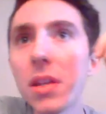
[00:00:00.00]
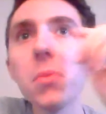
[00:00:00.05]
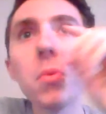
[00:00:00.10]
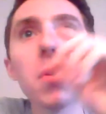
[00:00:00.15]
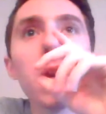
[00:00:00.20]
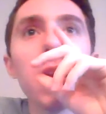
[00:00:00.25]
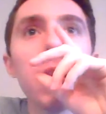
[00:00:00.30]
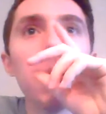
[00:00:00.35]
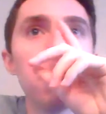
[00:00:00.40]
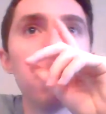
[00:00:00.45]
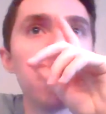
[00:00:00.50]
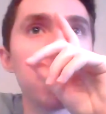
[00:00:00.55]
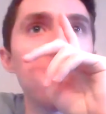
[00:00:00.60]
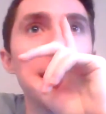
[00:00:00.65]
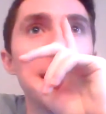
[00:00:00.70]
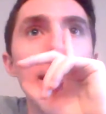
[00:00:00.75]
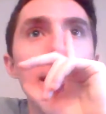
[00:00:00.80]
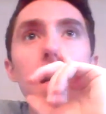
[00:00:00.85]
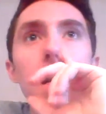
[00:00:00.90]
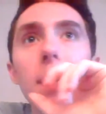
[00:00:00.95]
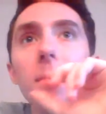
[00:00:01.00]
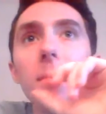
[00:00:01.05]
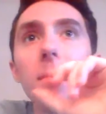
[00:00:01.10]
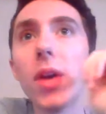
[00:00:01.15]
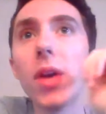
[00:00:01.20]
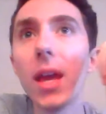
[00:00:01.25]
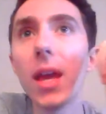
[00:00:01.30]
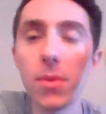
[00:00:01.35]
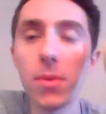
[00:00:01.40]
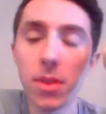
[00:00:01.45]
where I'm saying that I'm
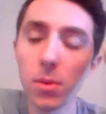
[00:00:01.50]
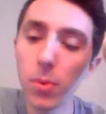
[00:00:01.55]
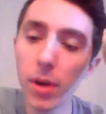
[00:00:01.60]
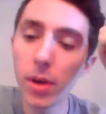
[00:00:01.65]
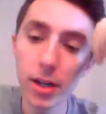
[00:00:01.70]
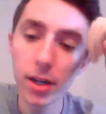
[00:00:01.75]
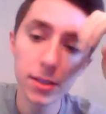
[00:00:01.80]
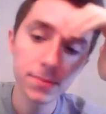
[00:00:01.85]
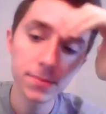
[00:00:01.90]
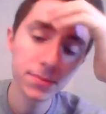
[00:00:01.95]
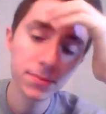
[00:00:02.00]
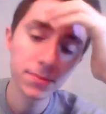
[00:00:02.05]
okay with the winner.